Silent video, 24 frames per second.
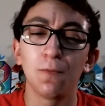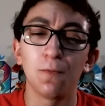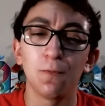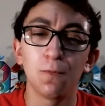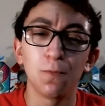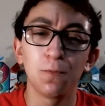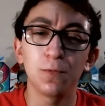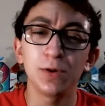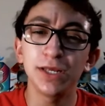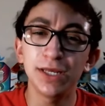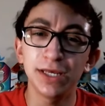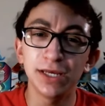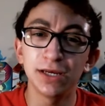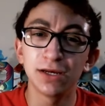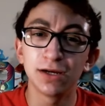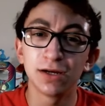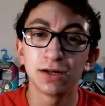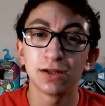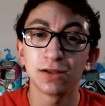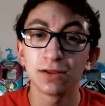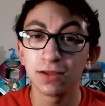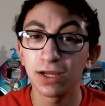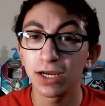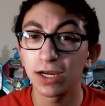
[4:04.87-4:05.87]
We
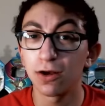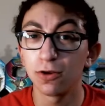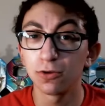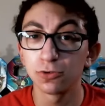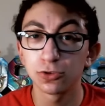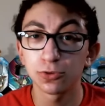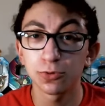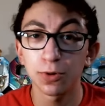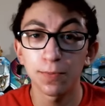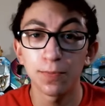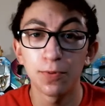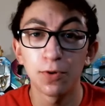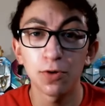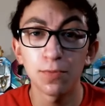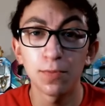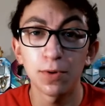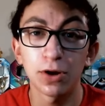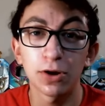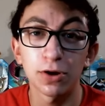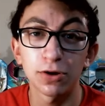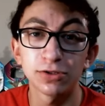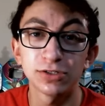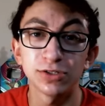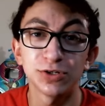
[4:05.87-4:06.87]
like ultra rare Pokemon
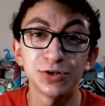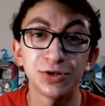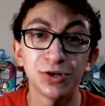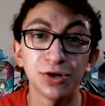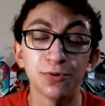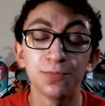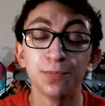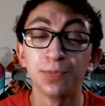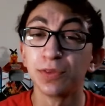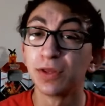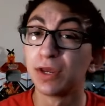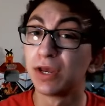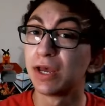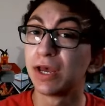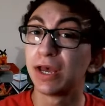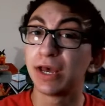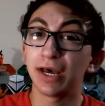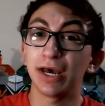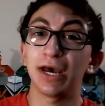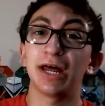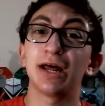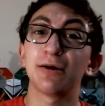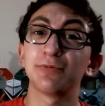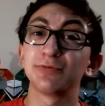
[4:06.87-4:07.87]
cards on here.
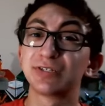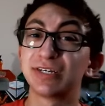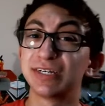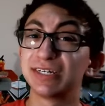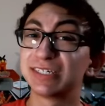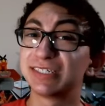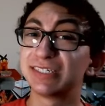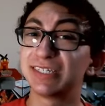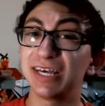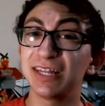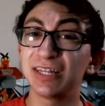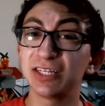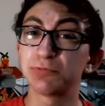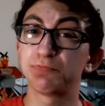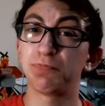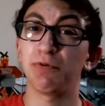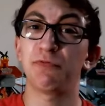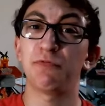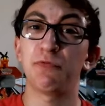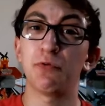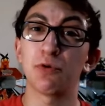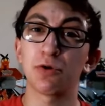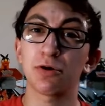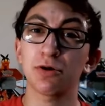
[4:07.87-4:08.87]
And I was going to say this
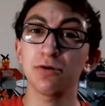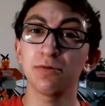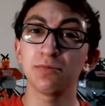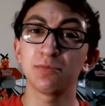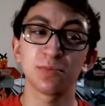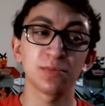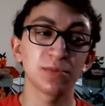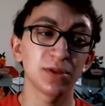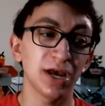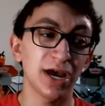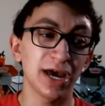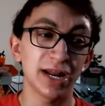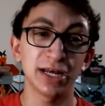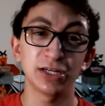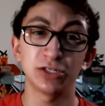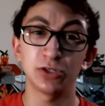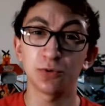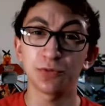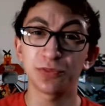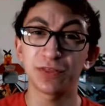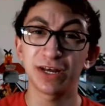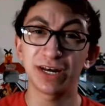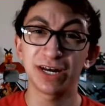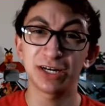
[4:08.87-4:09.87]
before, and I
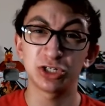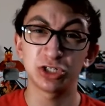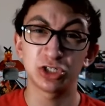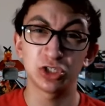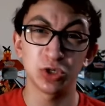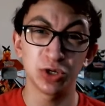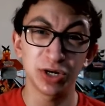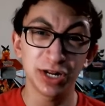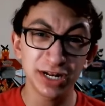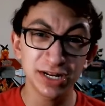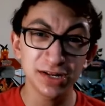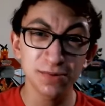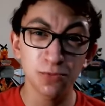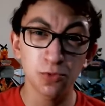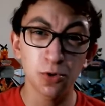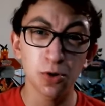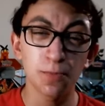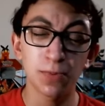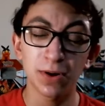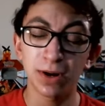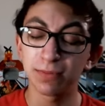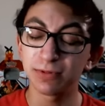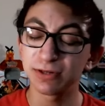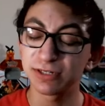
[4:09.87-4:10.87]
don't think I should anymore,
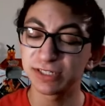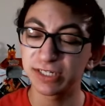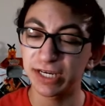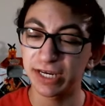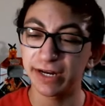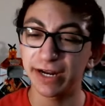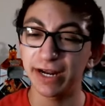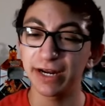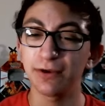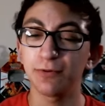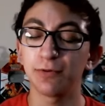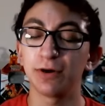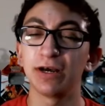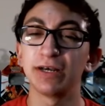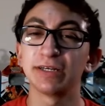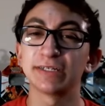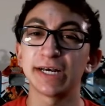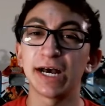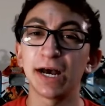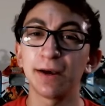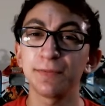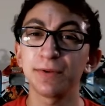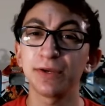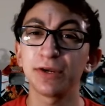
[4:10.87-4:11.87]
but I'm going to say it anyways.
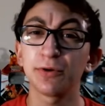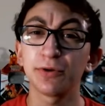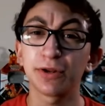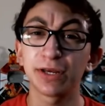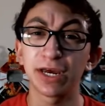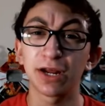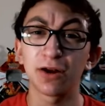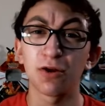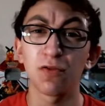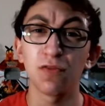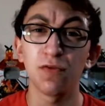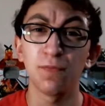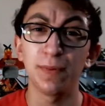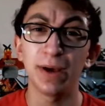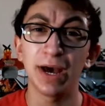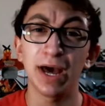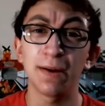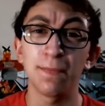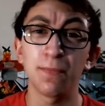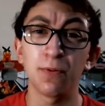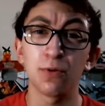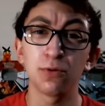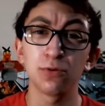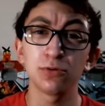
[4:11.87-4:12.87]
I'm here to get all the
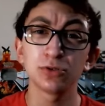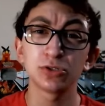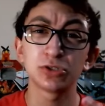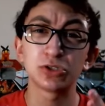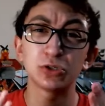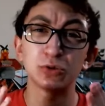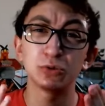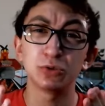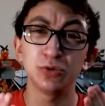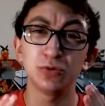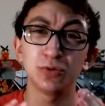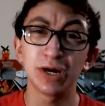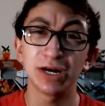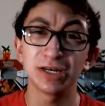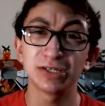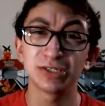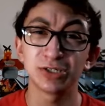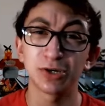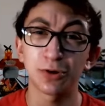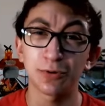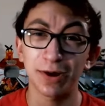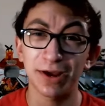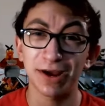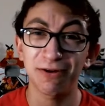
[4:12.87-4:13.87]
bad pulls so you guys
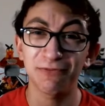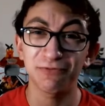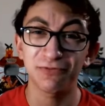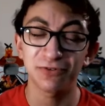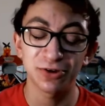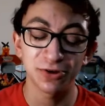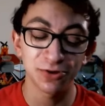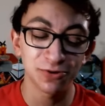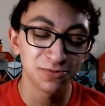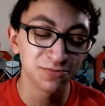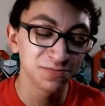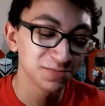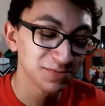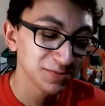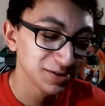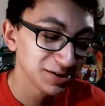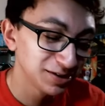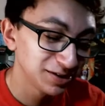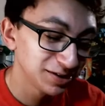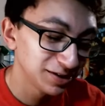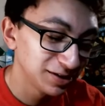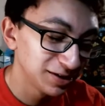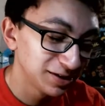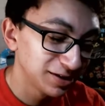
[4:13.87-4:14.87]
don't have to.
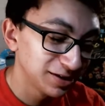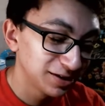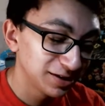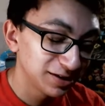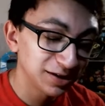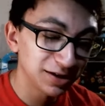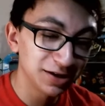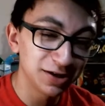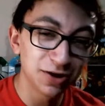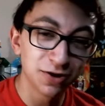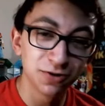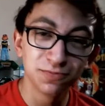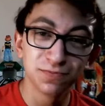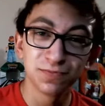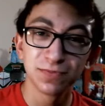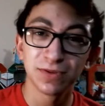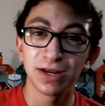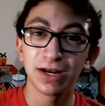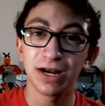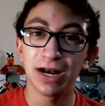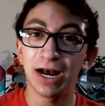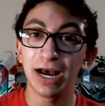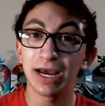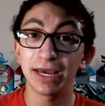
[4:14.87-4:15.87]
You know,
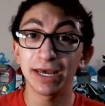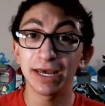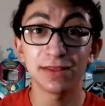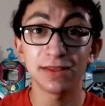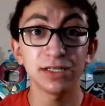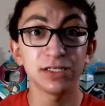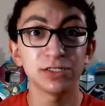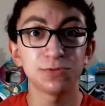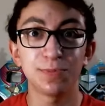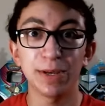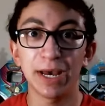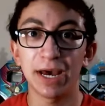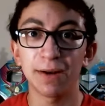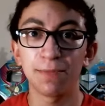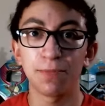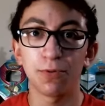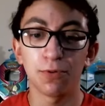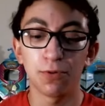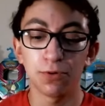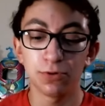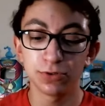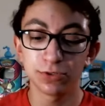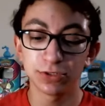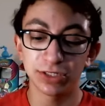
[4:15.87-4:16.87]
I these bad
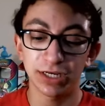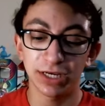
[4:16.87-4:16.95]
pulls.